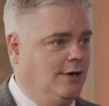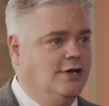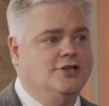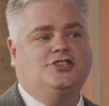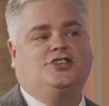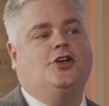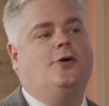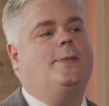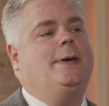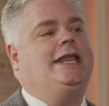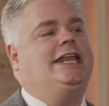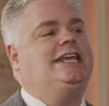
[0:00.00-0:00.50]

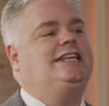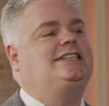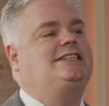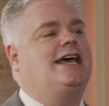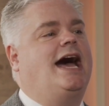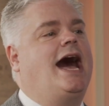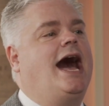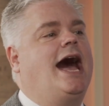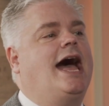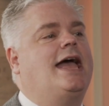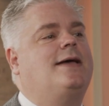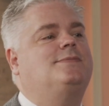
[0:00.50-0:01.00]
Too many
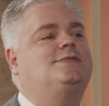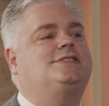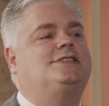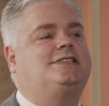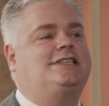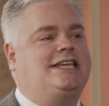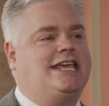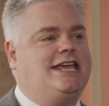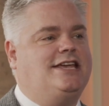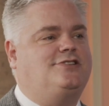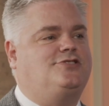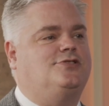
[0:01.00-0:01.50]
times,
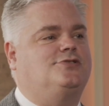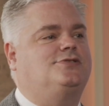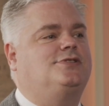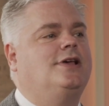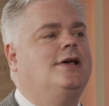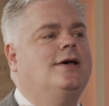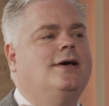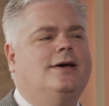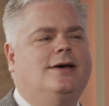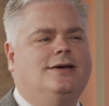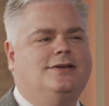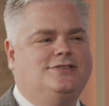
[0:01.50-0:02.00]
teachers
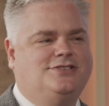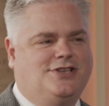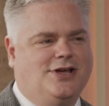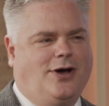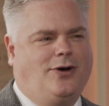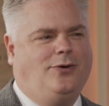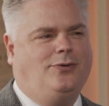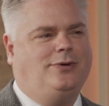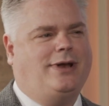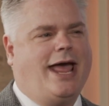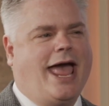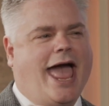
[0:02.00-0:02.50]

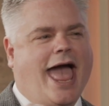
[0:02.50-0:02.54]
don't